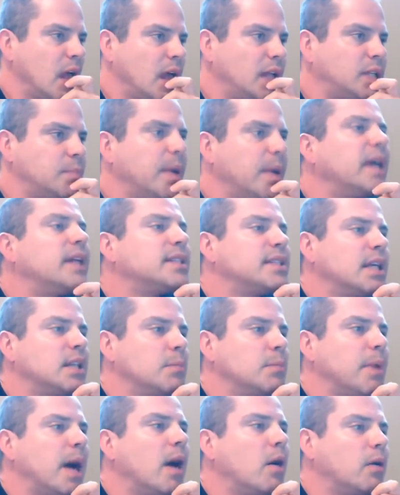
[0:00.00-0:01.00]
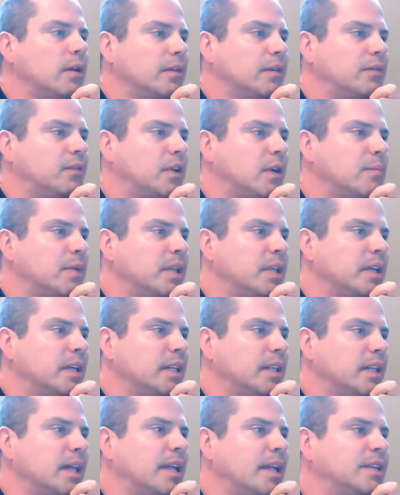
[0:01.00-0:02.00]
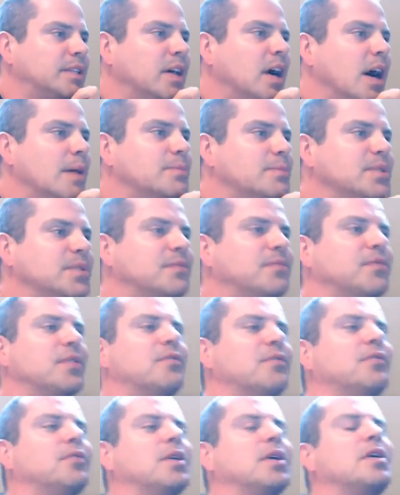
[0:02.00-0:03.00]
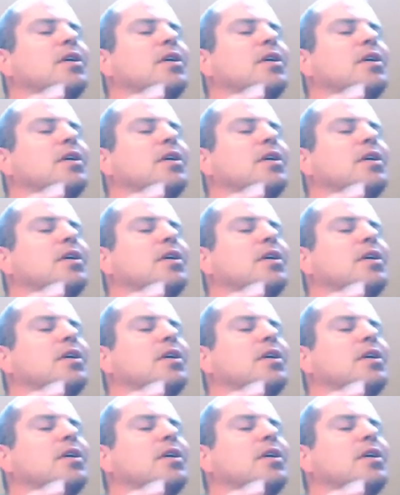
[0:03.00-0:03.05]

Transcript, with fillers: it depends on the powerlifter. I mean, like a lot of times, if, if